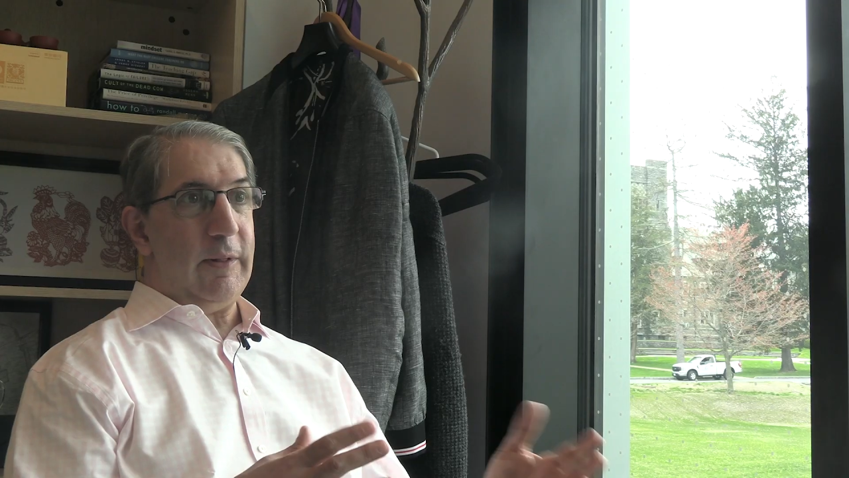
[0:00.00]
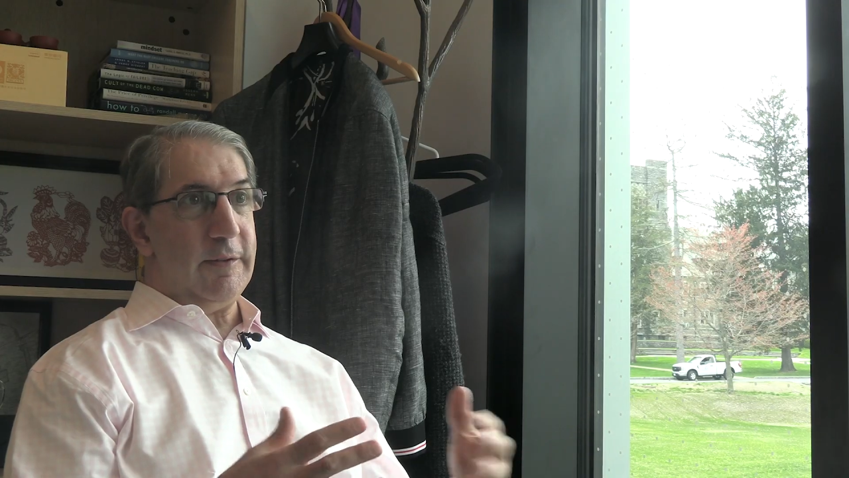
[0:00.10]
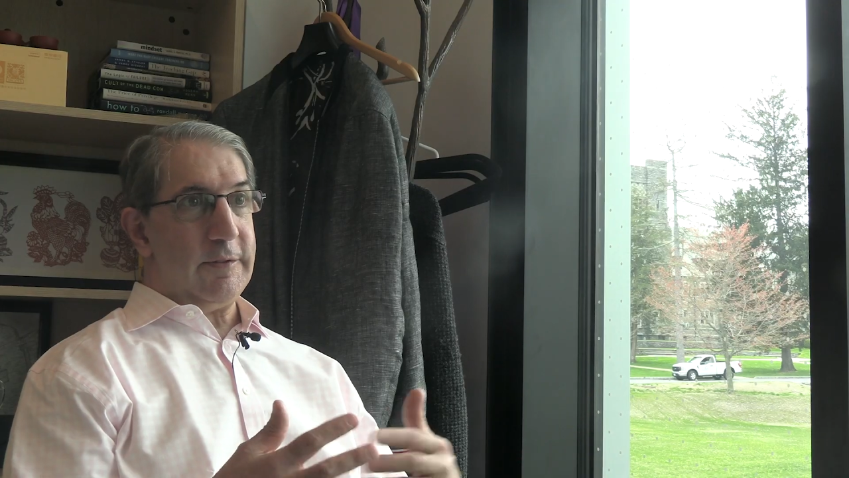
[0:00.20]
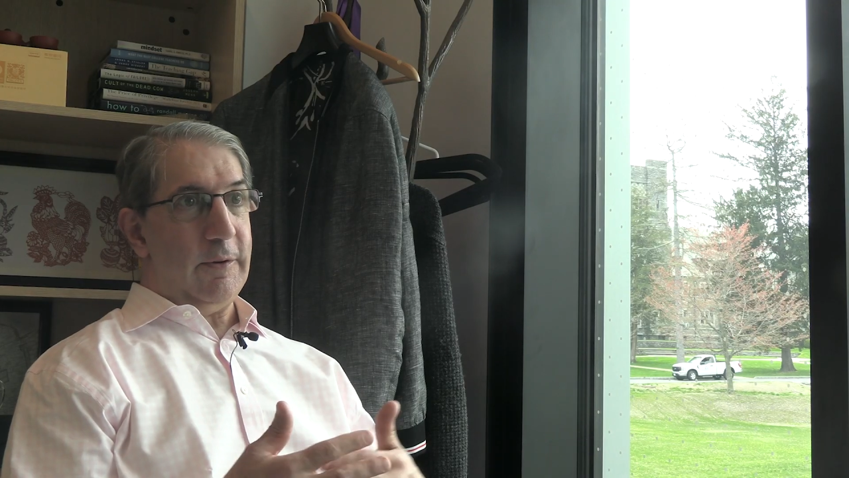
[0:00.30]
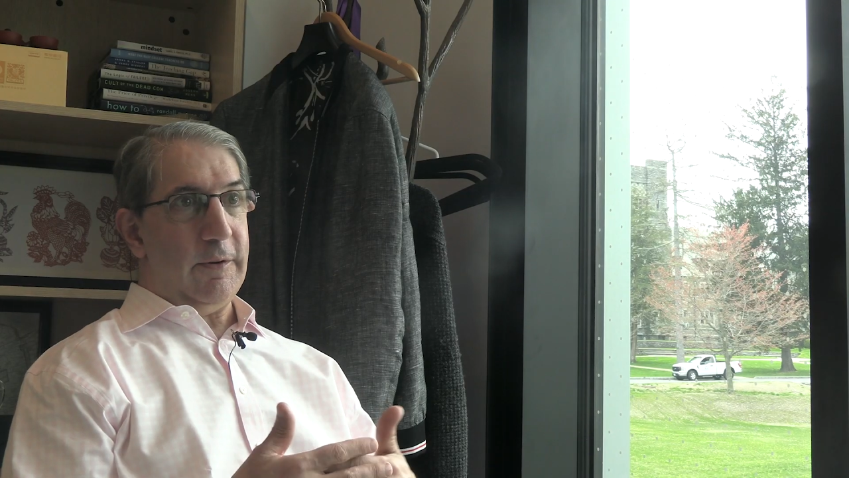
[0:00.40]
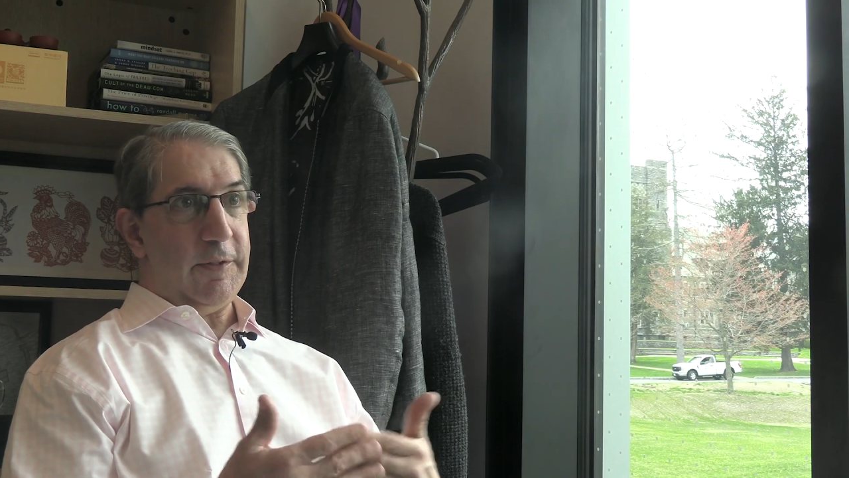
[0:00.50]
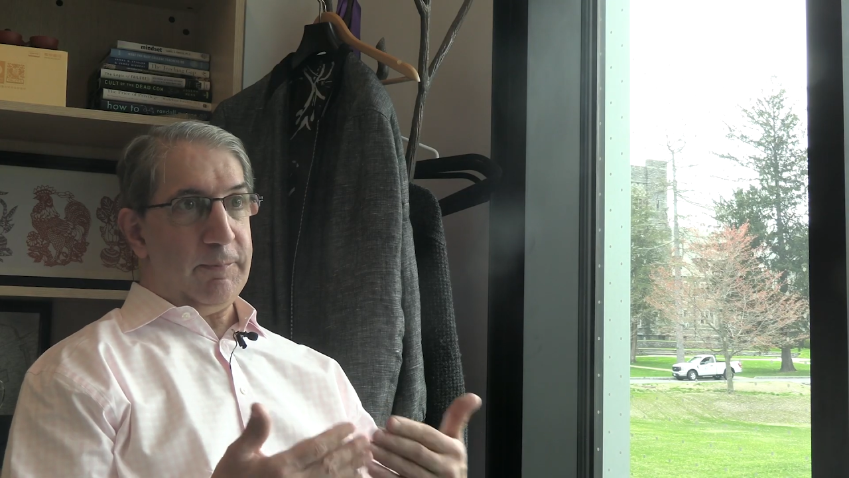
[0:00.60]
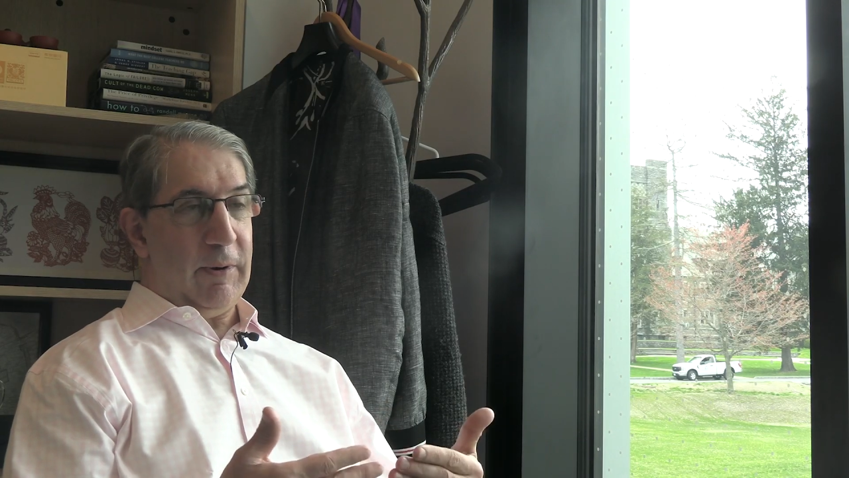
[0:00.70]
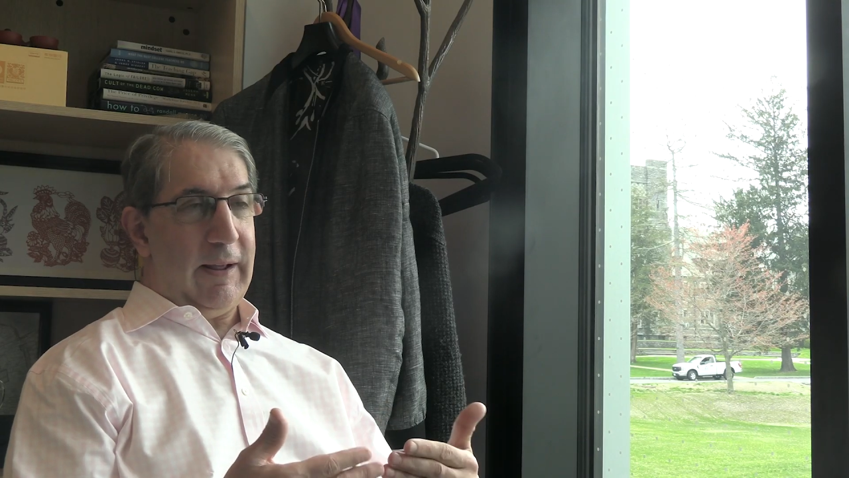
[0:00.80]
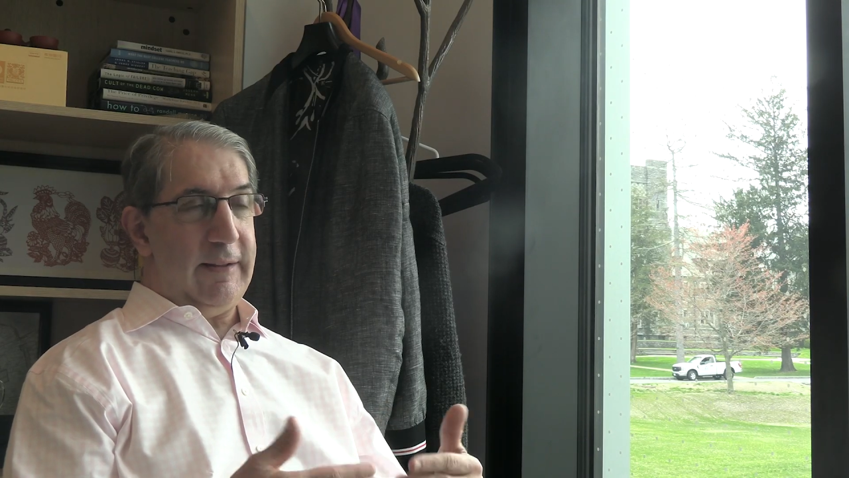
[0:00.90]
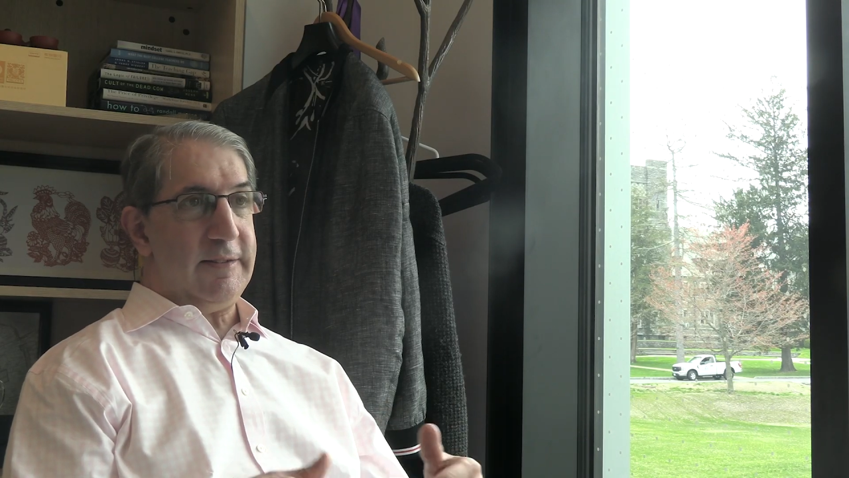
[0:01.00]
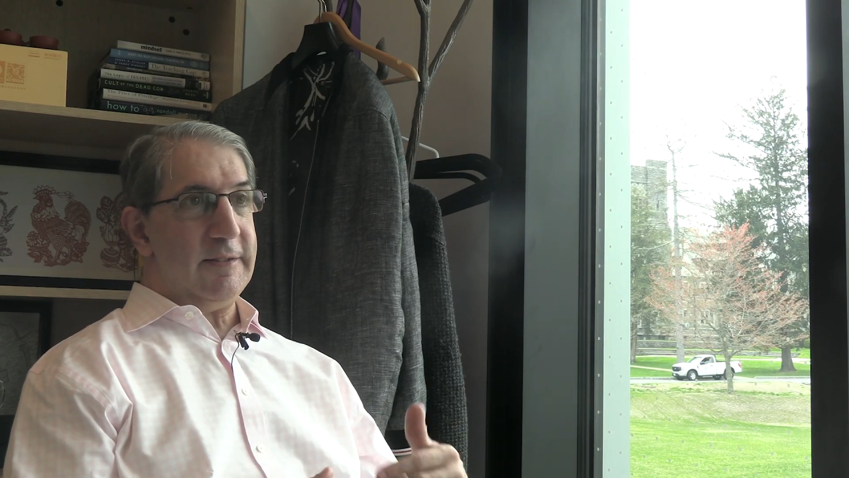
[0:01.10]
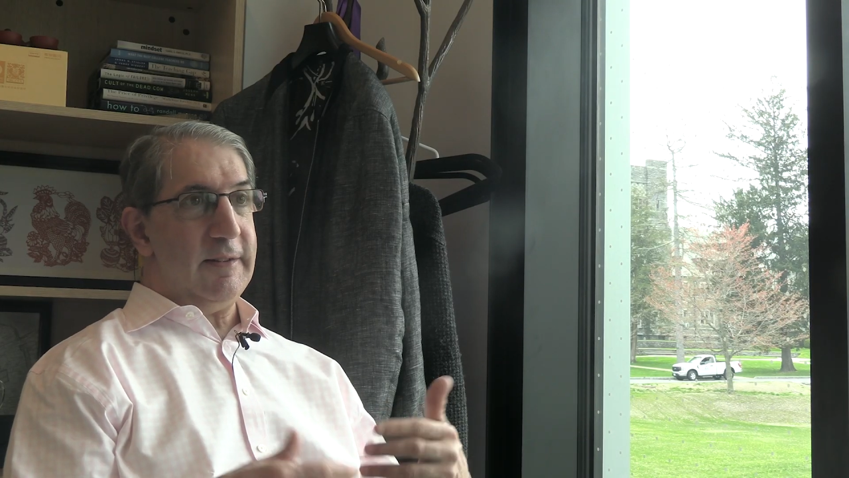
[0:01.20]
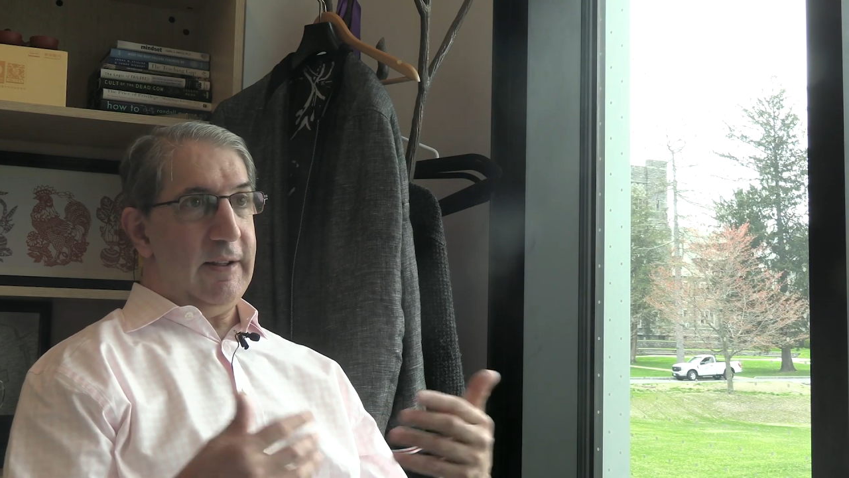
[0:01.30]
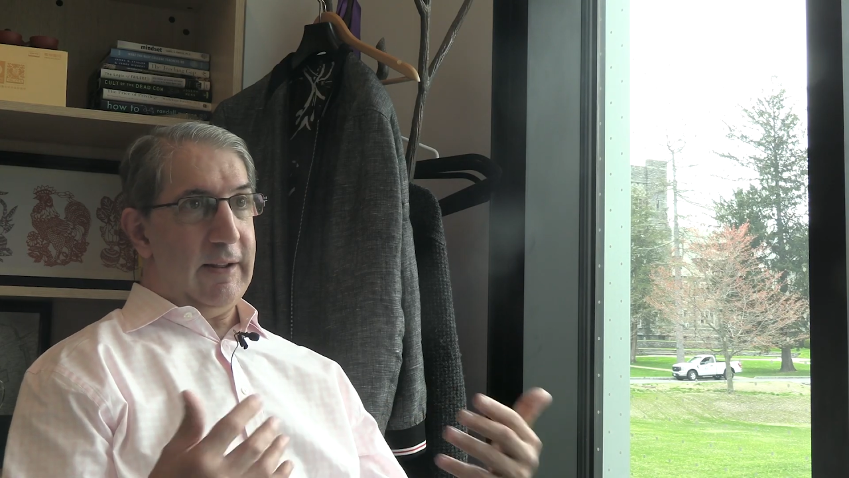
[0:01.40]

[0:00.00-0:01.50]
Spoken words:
well as all the plates